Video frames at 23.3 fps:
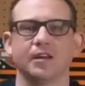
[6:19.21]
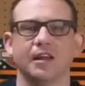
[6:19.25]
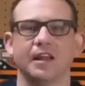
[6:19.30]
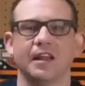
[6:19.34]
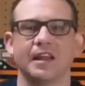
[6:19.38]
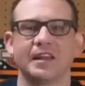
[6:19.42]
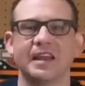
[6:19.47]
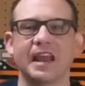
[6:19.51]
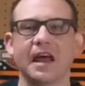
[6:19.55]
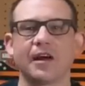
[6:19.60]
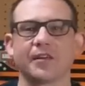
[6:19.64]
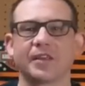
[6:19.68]

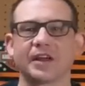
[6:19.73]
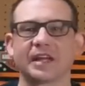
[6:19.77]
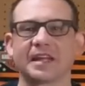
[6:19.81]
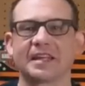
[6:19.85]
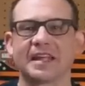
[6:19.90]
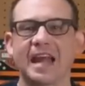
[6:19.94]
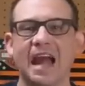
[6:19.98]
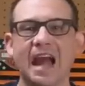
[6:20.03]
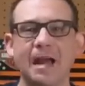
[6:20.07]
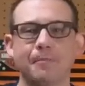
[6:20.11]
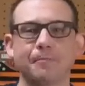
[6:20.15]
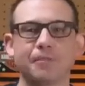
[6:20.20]
Now the
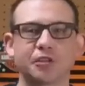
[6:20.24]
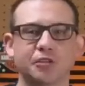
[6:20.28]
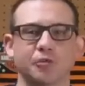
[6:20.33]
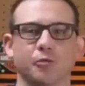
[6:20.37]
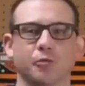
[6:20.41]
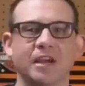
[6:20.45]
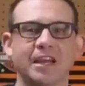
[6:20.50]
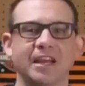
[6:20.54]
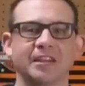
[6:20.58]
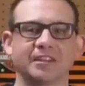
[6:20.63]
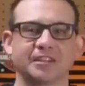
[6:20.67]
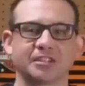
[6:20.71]
gap
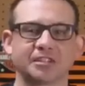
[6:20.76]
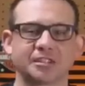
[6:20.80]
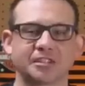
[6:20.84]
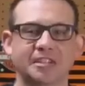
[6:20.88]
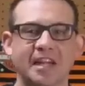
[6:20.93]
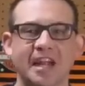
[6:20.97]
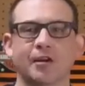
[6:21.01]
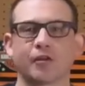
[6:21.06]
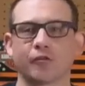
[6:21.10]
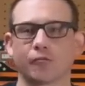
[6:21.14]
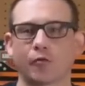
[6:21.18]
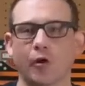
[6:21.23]
between the
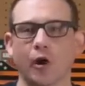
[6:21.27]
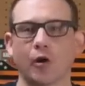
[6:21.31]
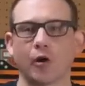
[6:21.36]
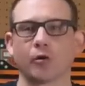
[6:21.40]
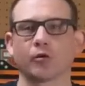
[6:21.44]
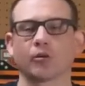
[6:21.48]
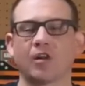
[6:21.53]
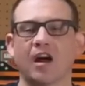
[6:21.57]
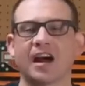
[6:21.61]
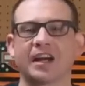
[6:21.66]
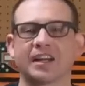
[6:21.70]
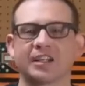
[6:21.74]
standard Road
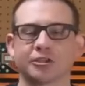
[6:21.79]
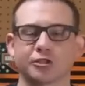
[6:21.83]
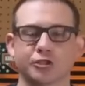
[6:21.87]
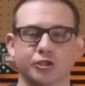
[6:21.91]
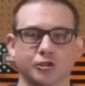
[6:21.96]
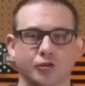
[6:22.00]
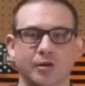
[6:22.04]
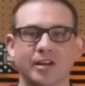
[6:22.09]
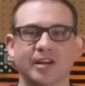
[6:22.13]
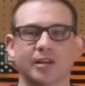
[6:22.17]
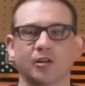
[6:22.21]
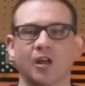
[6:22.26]
Glide and
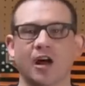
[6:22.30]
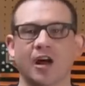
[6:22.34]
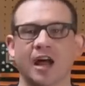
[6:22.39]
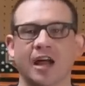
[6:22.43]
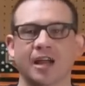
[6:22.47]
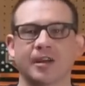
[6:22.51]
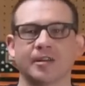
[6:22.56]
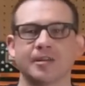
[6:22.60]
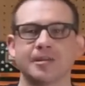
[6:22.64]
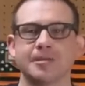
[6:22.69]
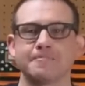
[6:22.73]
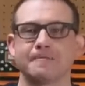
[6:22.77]
Street
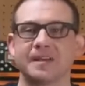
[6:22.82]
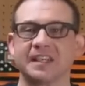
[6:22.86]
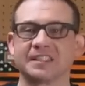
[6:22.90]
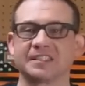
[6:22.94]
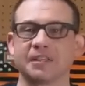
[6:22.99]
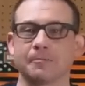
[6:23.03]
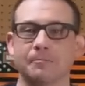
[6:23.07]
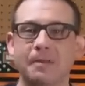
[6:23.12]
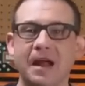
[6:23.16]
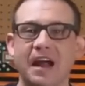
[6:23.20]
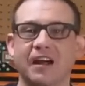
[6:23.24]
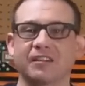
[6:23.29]
Glide is
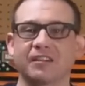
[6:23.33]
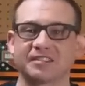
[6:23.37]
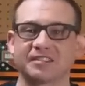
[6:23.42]
about